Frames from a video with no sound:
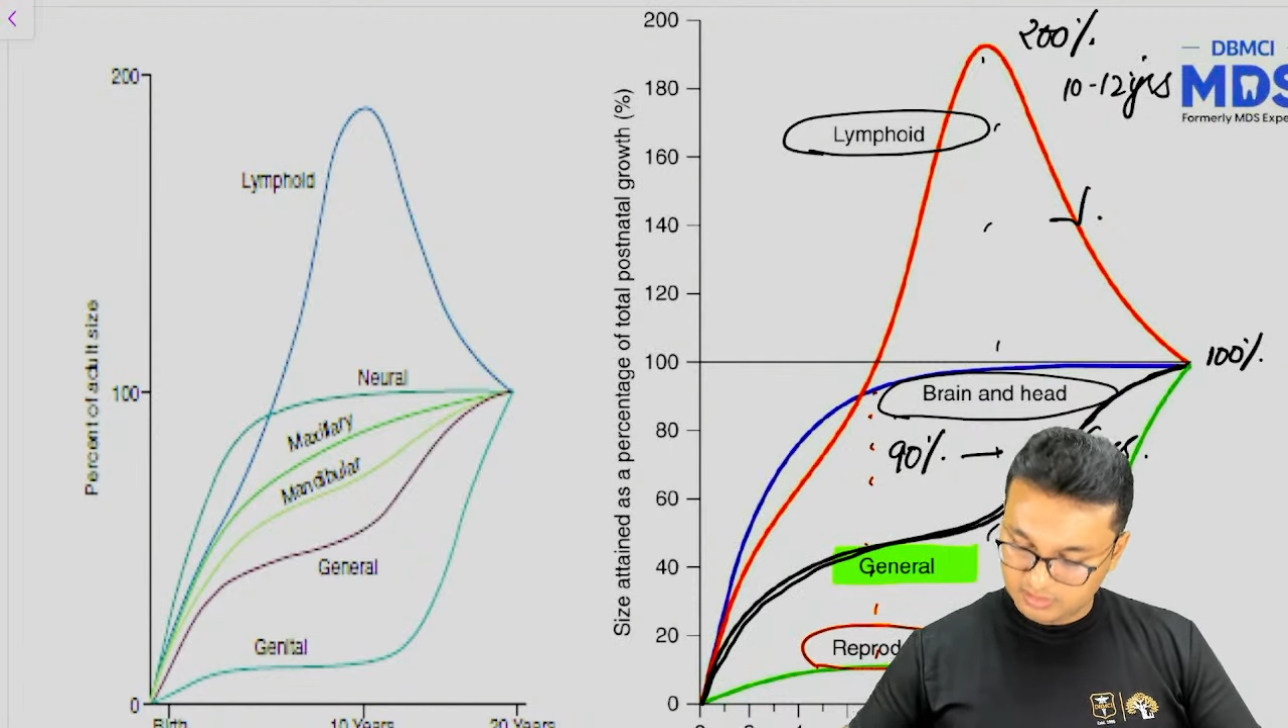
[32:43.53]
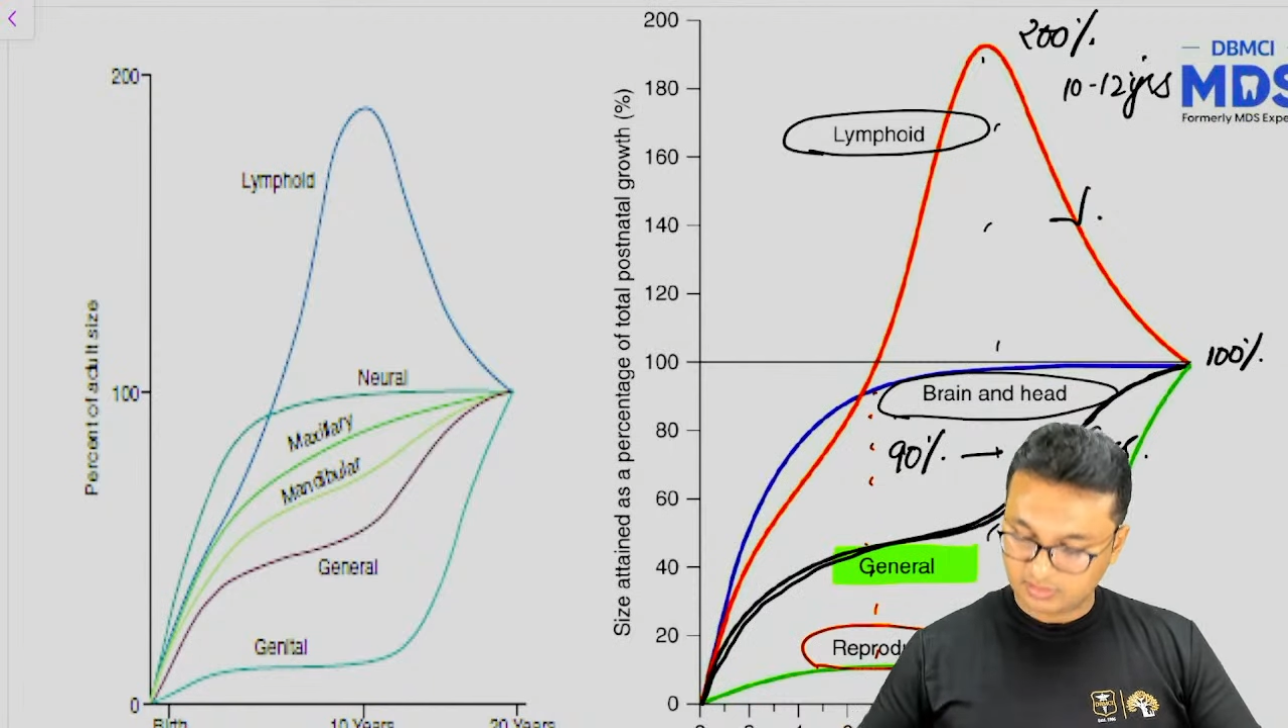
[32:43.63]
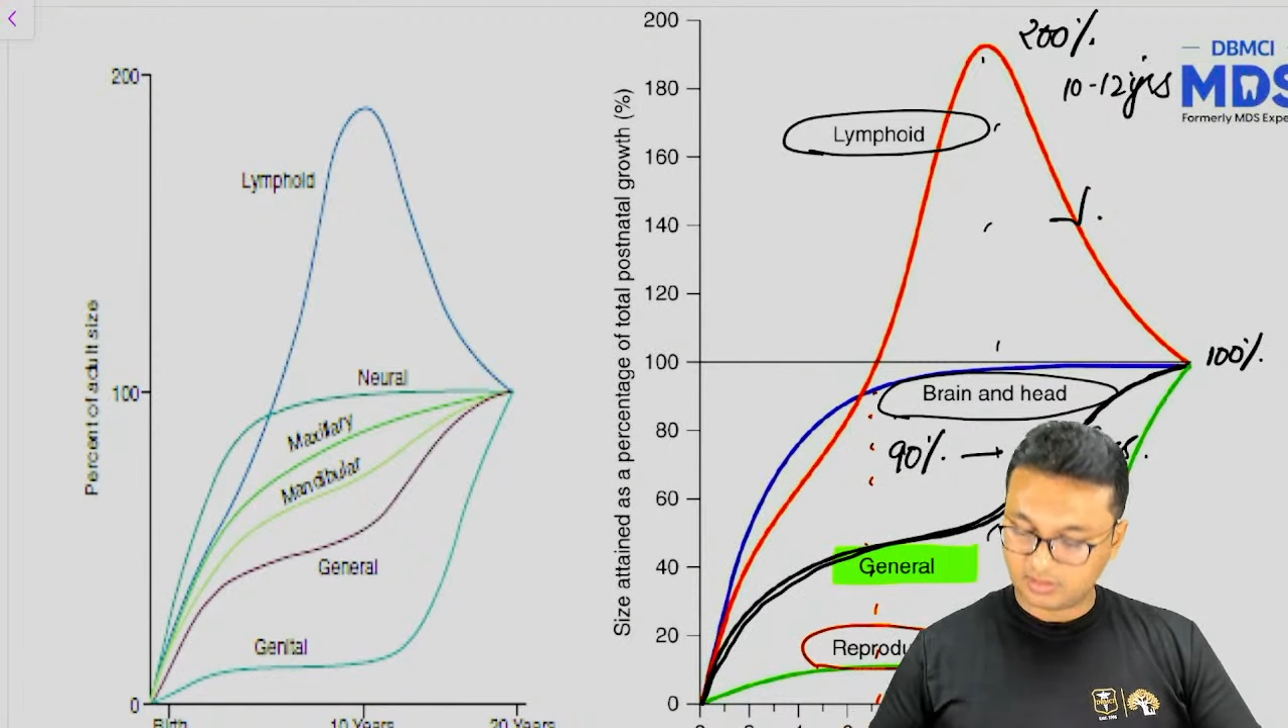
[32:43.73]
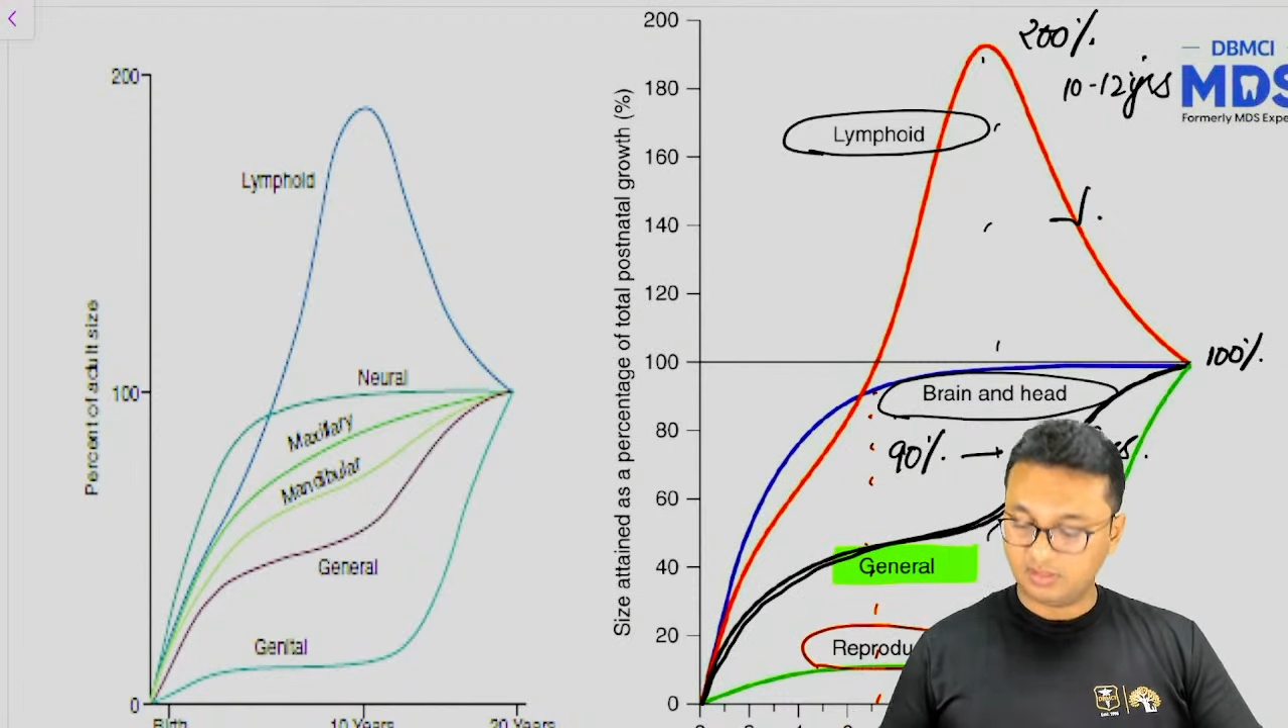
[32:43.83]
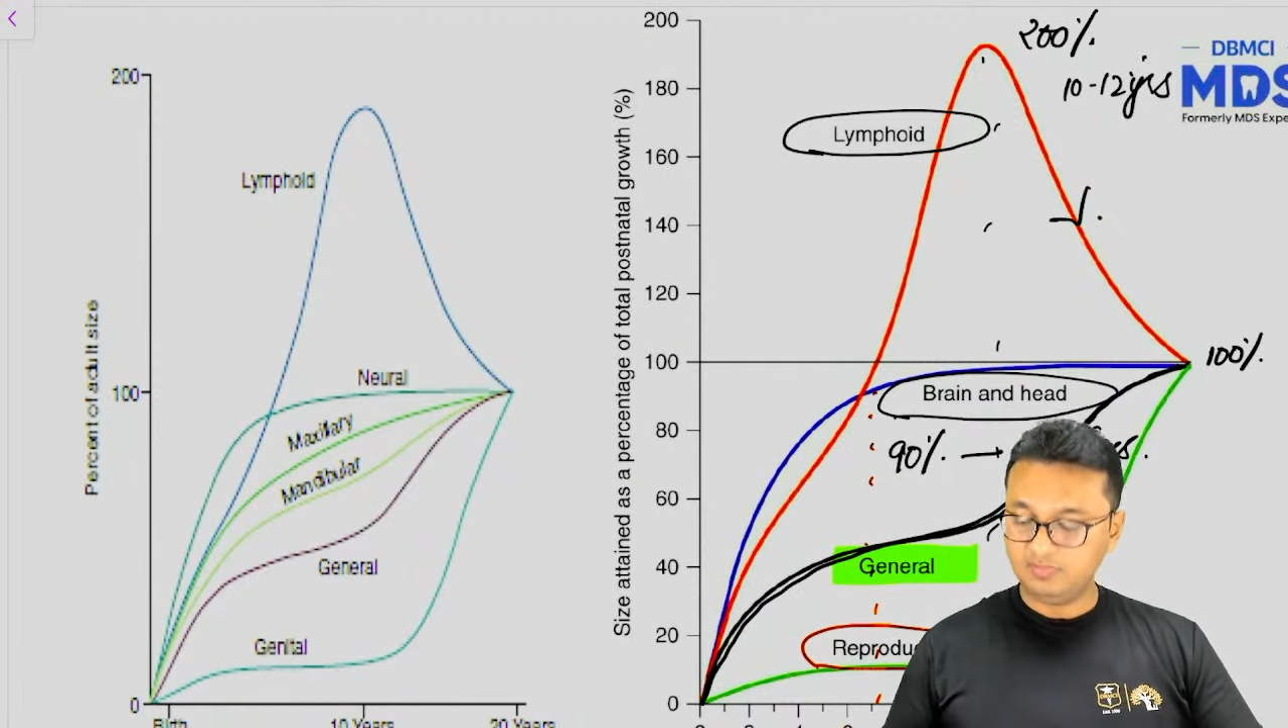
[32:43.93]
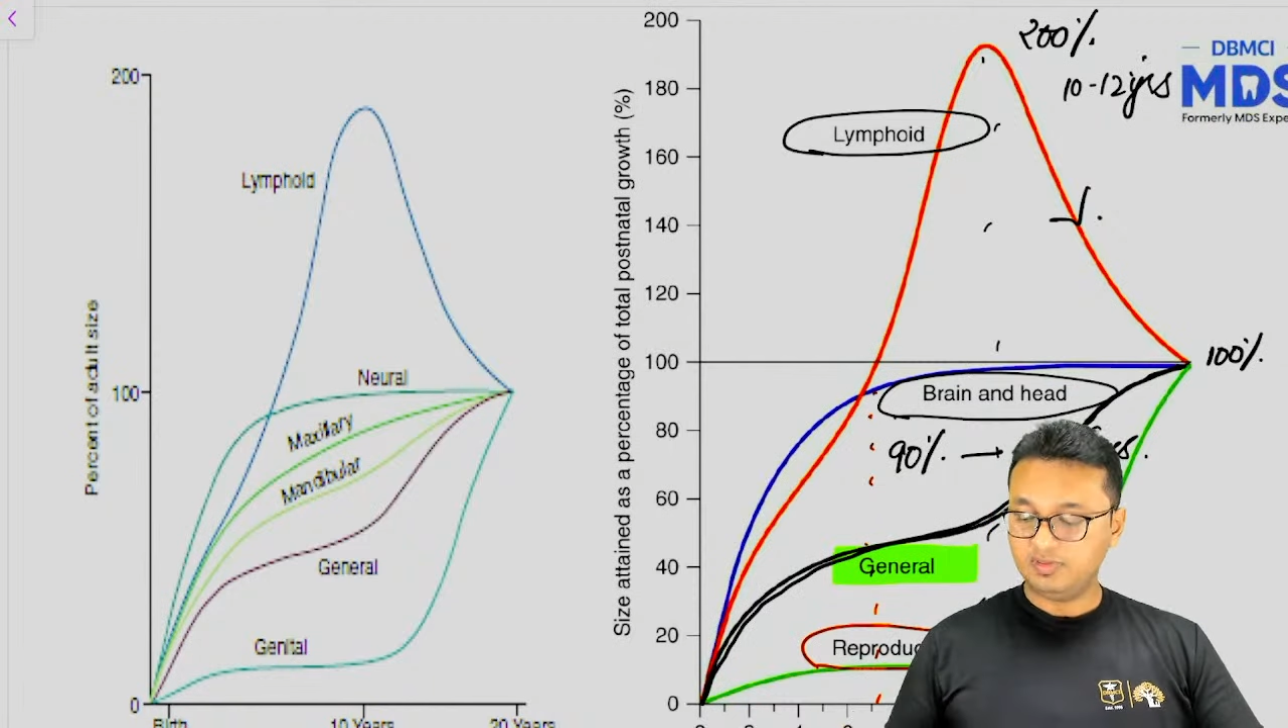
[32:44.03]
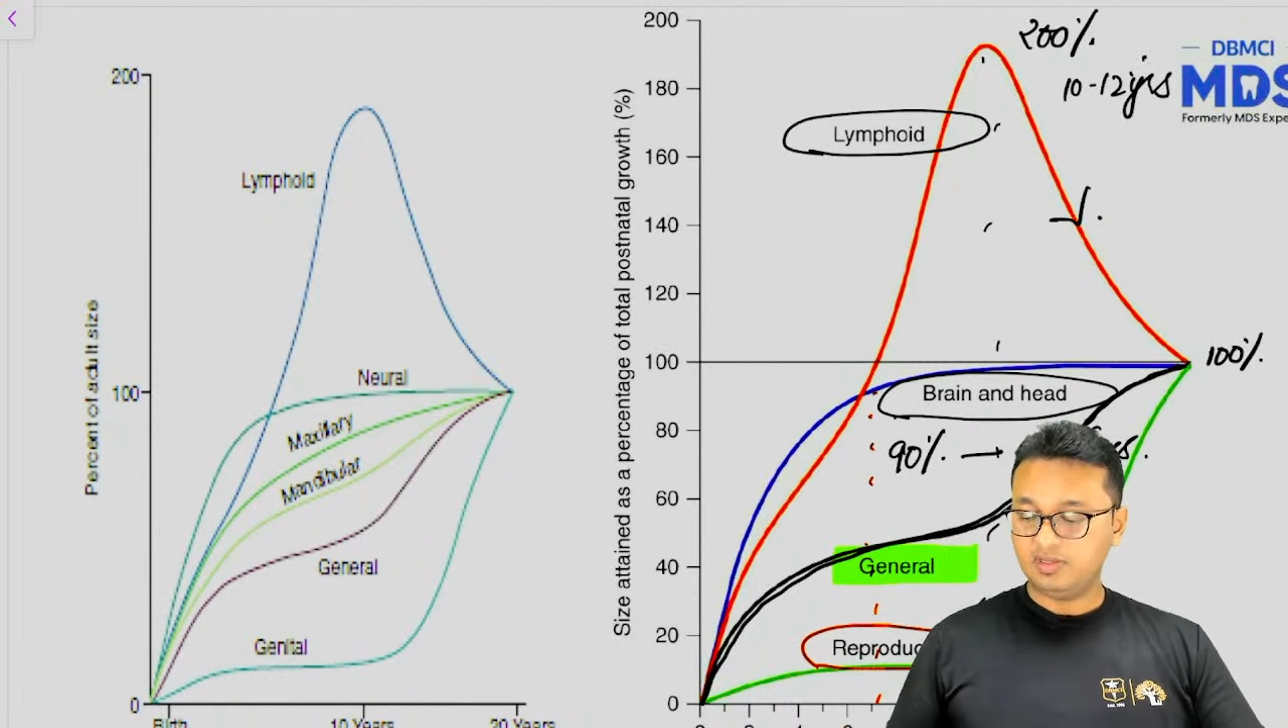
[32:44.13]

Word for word: curve